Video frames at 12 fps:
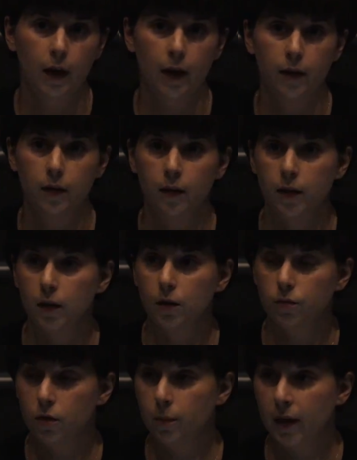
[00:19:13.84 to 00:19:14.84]
And then they
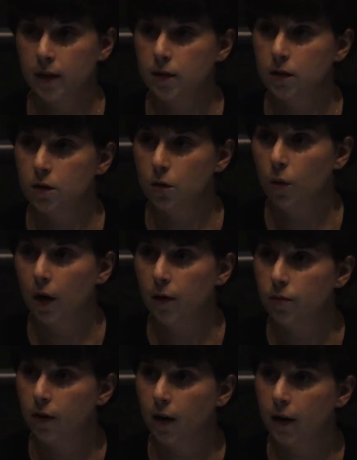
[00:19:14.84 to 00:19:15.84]
give them access to
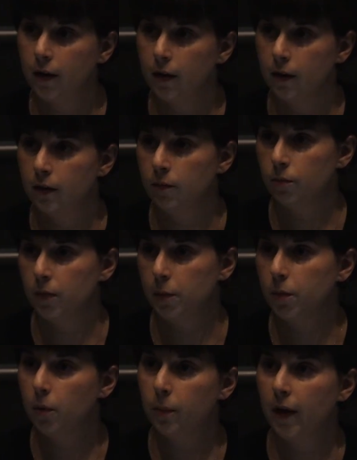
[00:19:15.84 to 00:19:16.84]
Wi-Fi, and
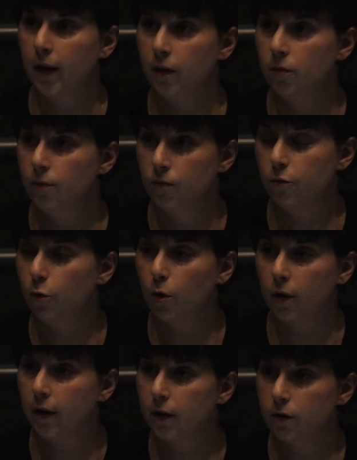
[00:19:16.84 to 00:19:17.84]
people pay
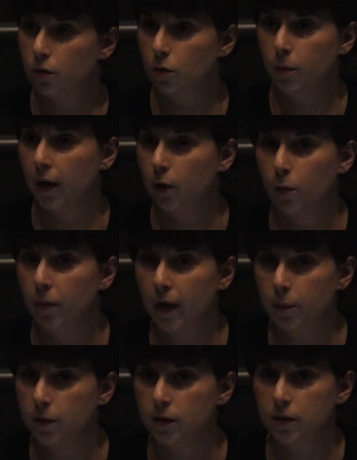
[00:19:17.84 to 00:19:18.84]
for it through
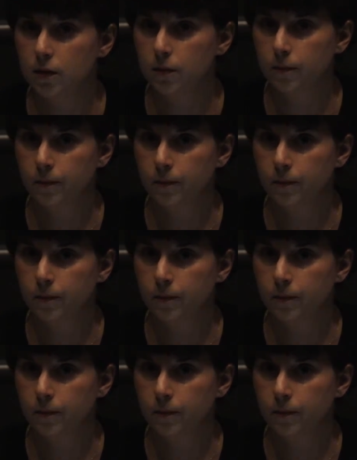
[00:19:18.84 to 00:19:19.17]
micropayments.